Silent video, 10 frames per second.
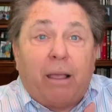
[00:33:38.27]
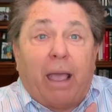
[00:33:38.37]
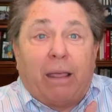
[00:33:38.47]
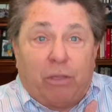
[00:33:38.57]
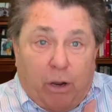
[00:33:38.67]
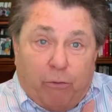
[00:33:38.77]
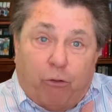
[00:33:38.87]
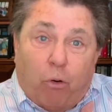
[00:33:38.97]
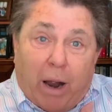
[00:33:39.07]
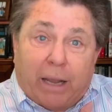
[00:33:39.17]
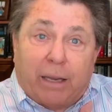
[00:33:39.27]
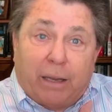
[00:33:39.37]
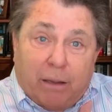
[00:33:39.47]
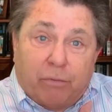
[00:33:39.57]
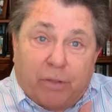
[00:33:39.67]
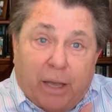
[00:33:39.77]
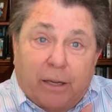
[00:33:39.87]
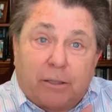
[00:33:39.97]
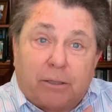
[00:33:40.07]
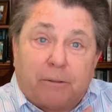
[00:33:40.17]
and therefore I can give
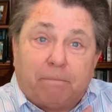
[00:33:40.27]
thanks.